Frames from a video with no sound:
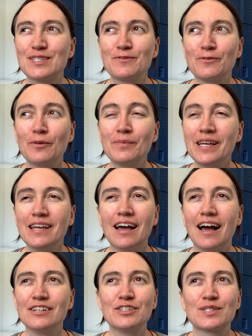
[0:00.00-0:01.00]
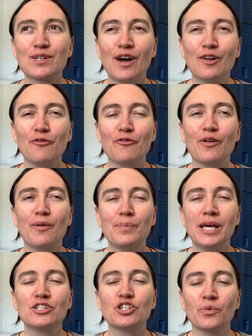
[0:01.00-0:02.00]
for me, I just kind of
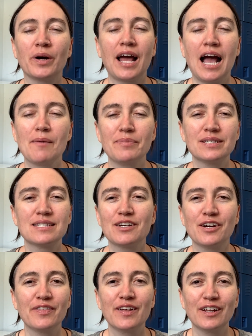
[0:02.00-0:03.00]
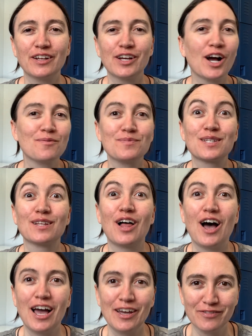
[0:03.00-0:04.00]
picture what happens there, and then it comes
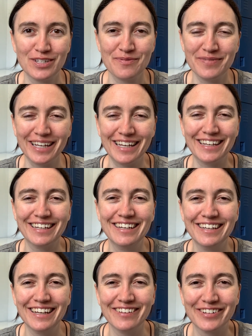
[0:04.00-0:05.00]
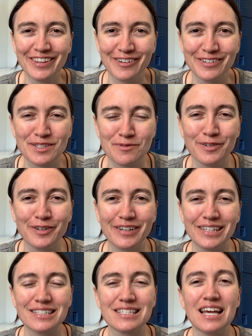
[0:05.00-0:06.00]
alive to me, even though it's
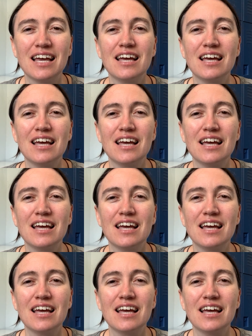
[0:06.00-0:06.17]
ruins.